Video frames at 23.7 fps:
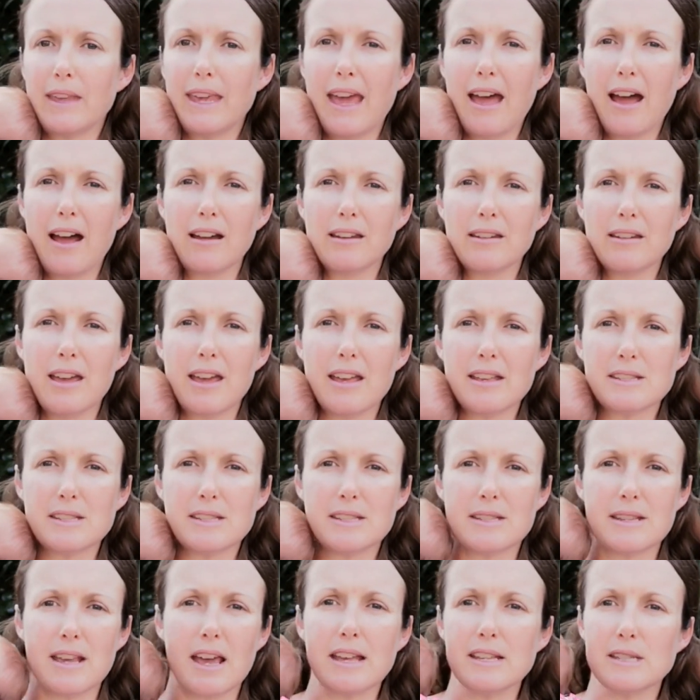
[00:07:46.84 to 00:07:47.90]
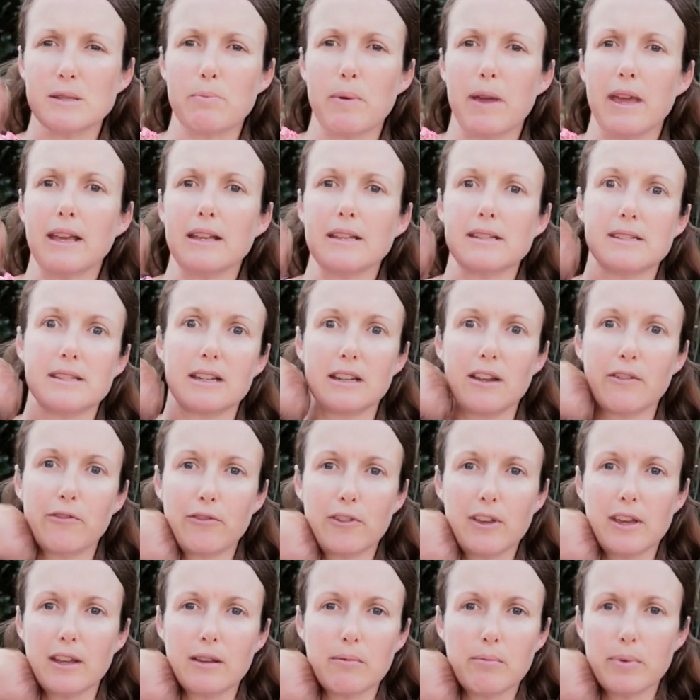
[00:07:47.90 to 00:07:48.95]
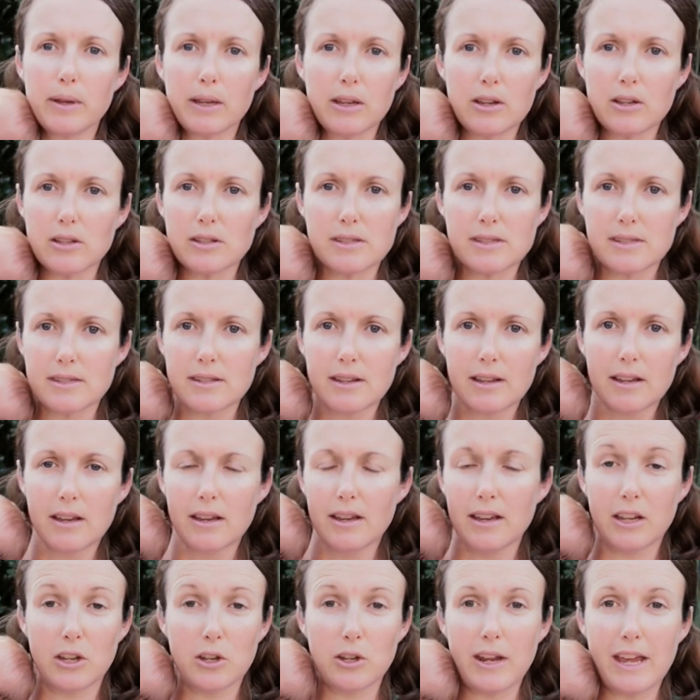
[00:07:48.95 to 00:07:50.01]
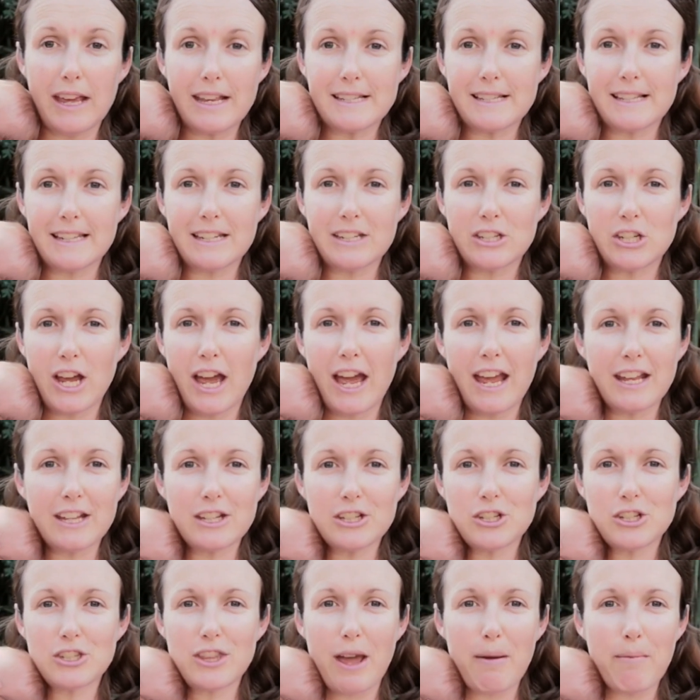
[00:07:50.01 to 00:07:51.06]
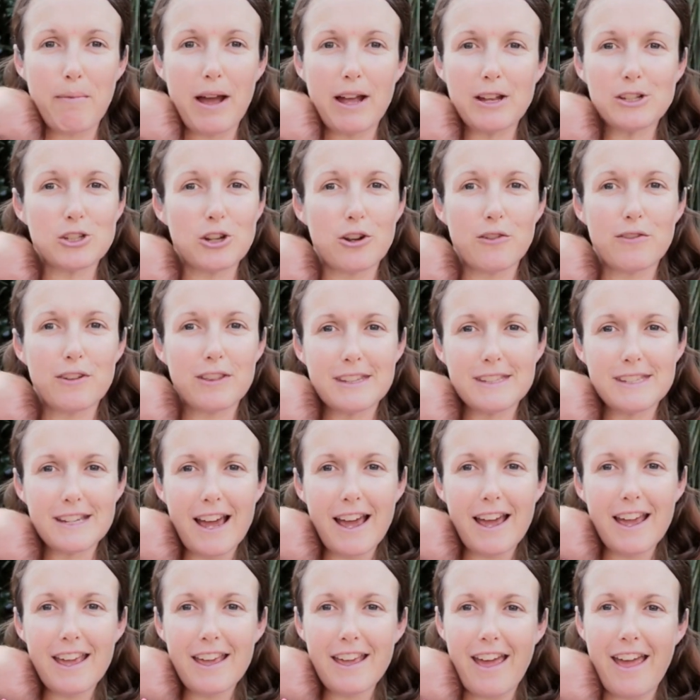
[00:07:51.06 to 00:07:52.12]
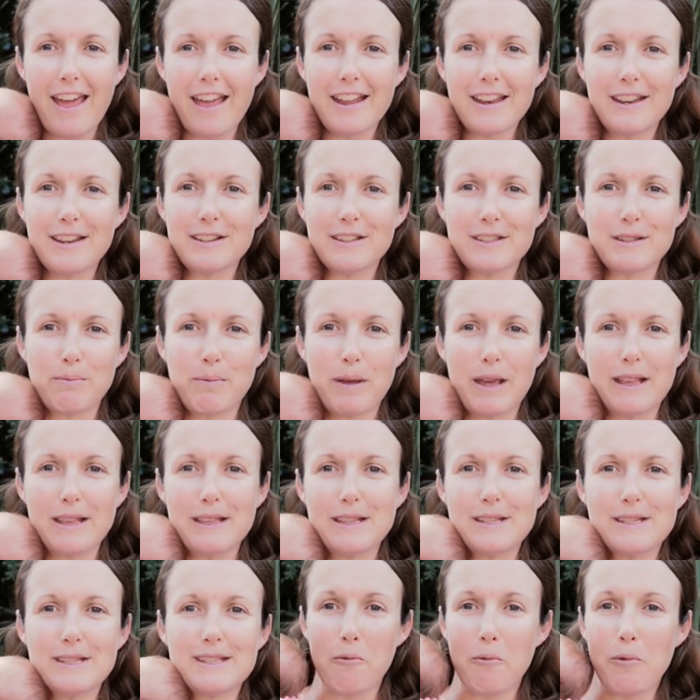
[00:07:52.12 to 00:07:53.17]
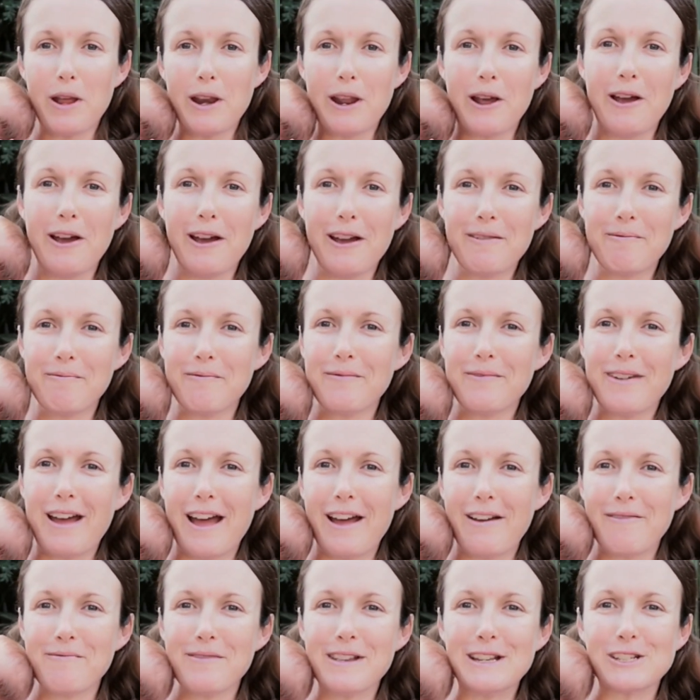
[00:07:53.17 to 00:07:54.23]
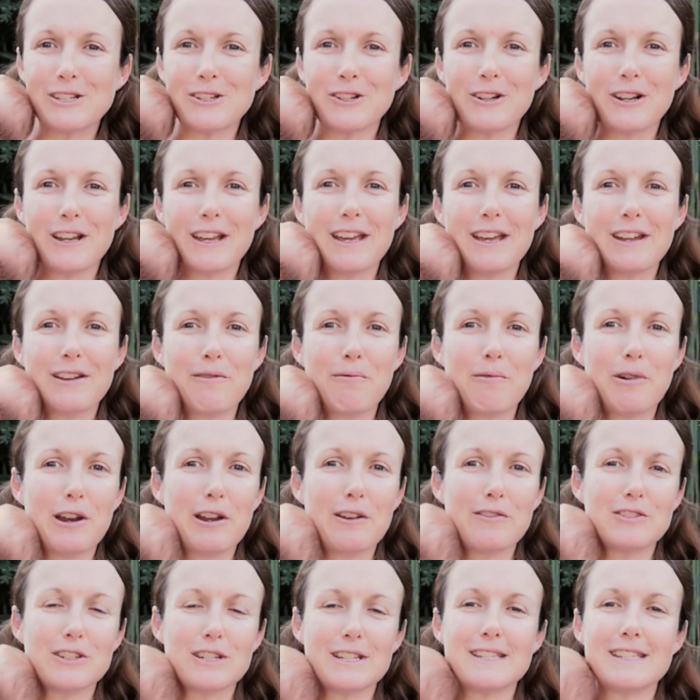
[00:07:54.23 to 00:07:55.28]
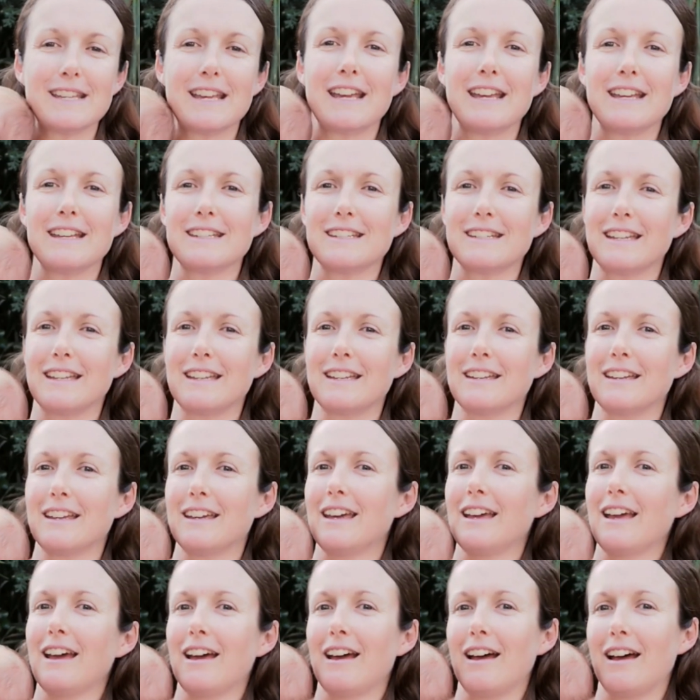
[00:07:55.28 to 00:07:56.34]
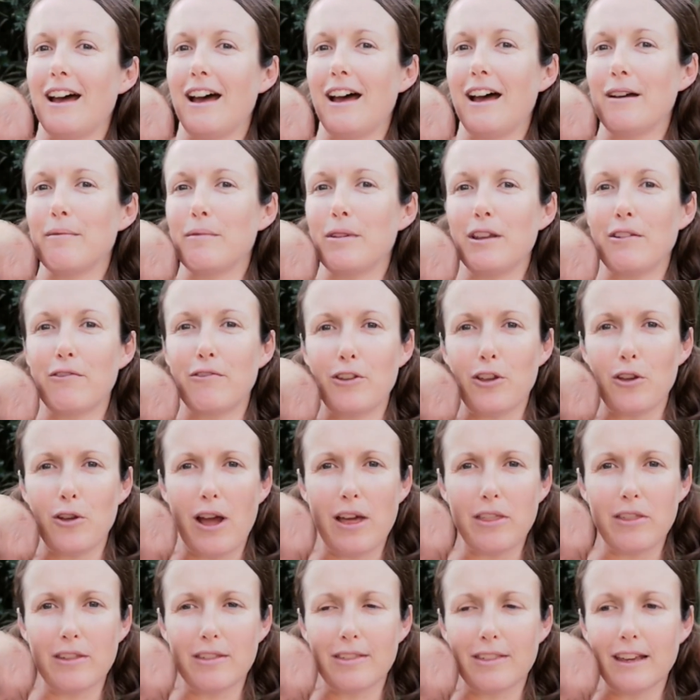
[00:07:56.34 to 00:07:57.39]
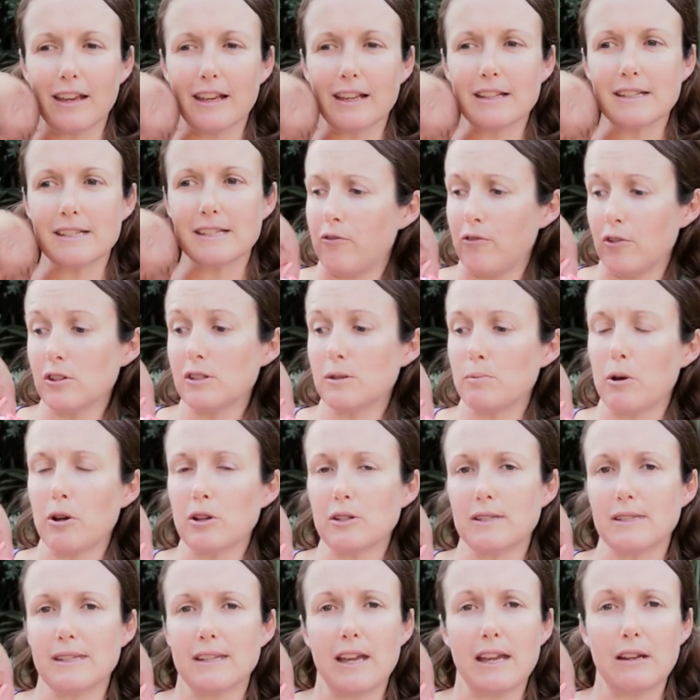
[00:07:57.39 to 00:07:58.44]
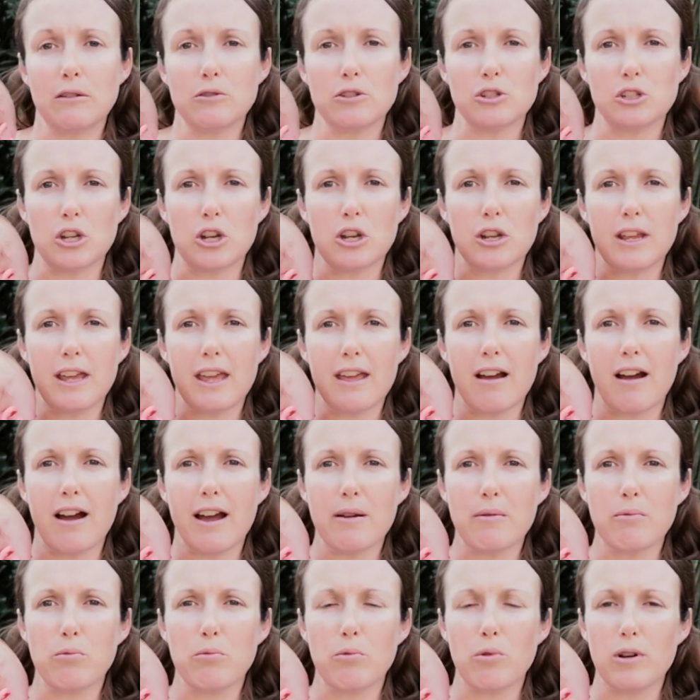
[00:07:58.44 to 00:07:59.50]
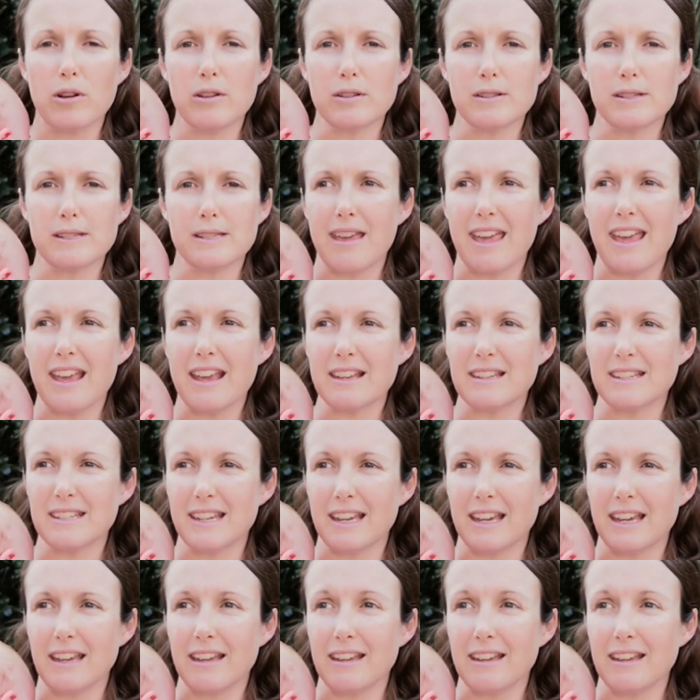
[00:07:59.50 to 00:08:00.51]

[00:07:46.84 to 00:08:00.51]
count as being significant, because it could easily change that much over the day, and it depends when I'm measuring it and what I've just eaten, and a few other things. First postnatal journey, I was eating